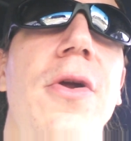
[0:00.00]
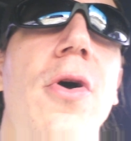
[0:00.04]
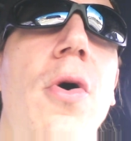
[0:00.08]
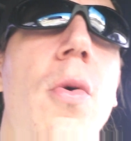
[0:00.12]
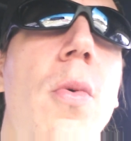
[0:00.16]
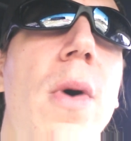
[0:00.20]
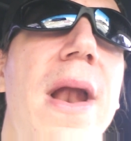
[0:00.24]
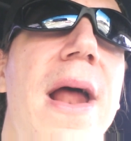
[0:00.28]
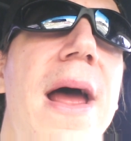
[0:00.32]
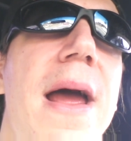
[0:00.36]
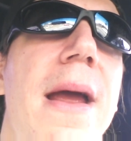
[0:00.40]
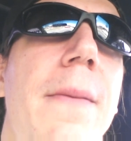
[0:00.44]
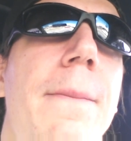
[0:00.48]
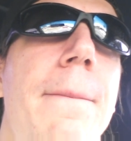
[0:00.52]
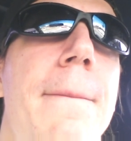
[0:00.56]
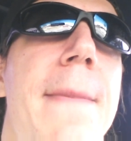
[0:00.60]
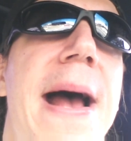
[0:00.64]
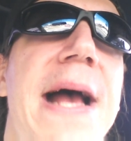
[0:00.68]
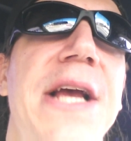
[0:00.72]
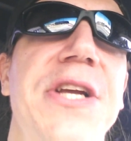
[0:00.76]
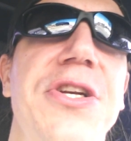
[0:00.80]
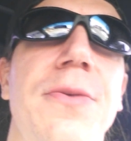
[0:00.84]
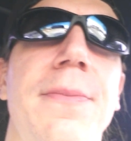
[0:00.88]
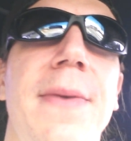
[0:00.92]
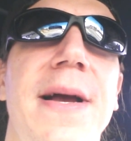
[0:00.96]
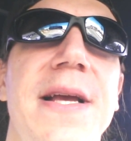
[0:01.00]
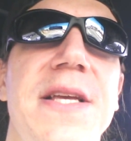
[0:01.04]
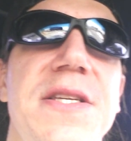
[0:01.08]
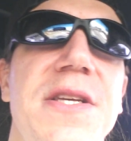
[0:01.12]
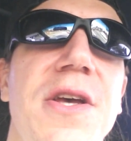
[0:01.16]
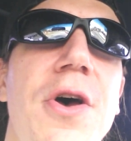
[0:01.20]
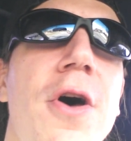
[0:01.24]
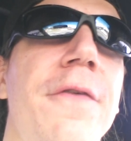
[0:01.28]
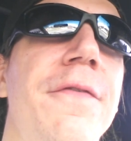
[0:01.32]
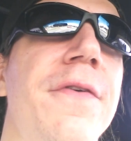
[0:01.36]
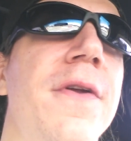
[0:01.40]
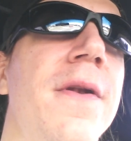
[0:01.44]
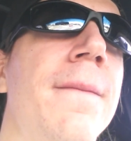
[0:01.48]
know, when I master
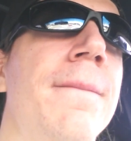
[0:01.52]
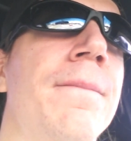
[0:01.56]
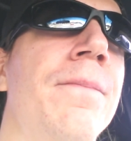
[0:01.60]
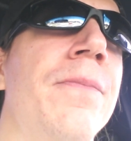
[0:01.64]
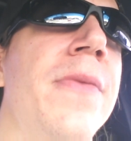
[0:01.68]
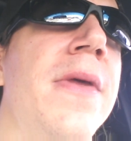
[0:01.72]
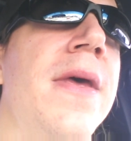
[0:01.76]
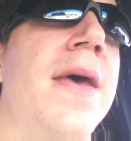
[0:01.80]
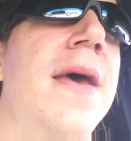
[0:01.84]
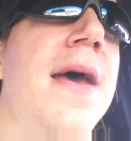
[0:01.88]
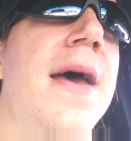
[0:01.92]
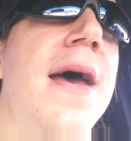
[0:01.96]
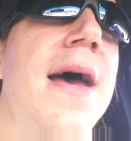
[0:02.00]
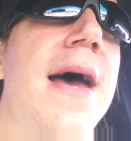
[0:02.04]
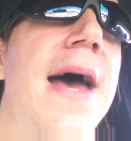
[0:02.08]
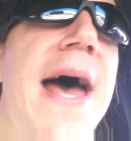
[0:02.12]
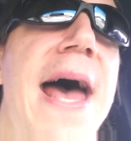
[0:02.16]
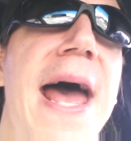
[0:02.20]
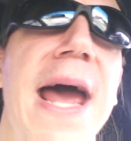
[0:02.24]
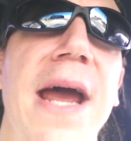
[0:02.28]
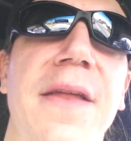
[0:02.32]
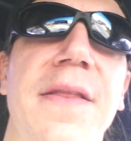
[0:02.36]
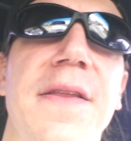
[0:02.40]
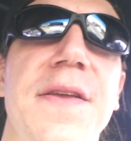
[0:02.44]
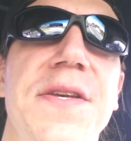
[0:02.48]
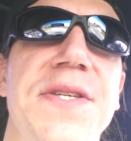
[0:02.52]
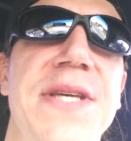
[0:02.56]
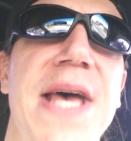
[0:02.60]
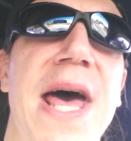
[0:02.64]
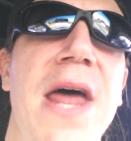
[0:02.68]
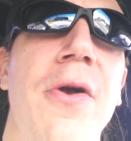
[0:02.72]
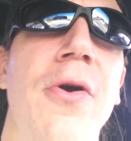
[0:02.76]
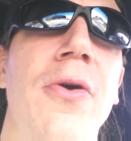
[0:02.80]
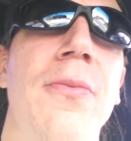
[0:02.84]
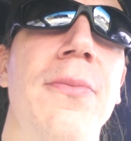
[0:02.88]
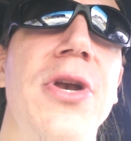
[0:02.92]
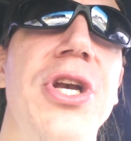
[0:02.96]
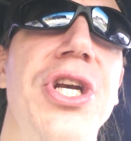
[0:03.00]
myself and hack the
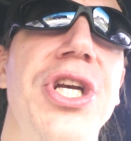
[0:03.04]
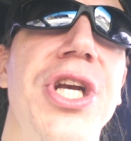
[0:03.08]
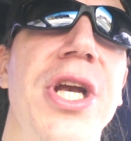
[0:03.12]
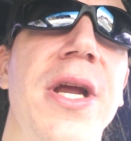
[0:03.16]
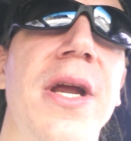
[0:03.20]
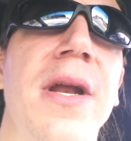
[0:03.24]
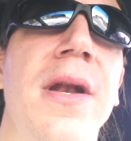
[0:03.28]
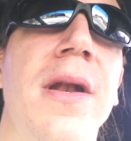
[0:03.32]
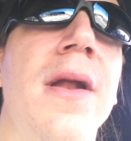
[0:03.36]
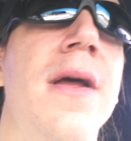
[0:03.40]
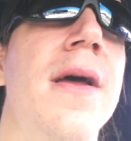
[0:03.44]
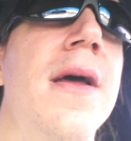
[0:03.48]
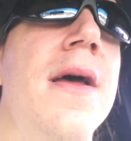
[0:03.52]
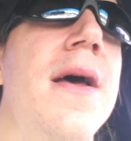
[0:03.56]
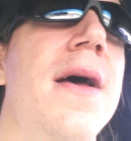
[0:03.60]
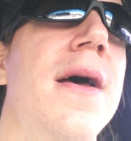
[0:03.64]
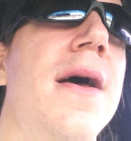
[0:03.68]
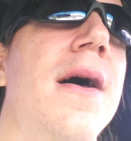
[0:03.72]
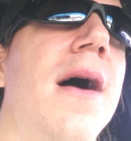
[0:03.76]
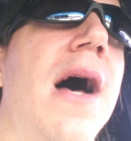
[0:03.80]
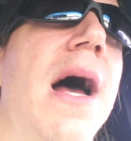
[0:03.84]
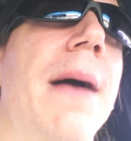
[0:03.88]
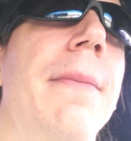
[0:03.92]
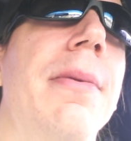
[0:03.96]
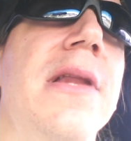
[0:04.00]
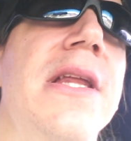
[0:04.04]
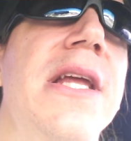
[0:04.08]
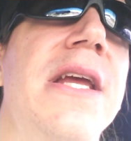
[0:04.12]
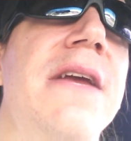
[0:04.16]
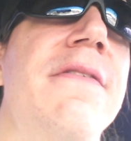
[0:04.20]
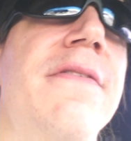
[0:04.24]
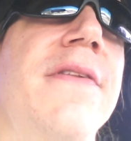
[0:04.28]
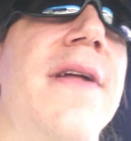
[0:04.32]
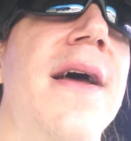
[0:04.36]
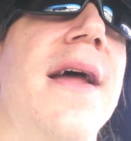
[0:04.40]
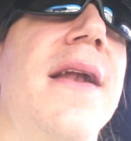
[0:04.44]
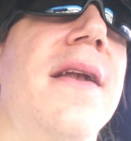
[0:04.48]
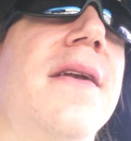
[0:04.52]
Saturn machine, I
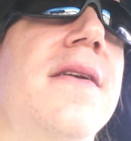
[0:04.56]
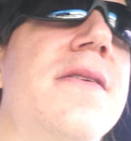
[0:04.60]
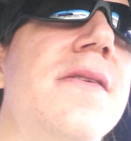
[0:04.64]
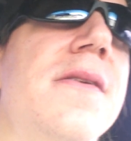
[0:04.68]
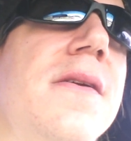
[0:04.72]
believe that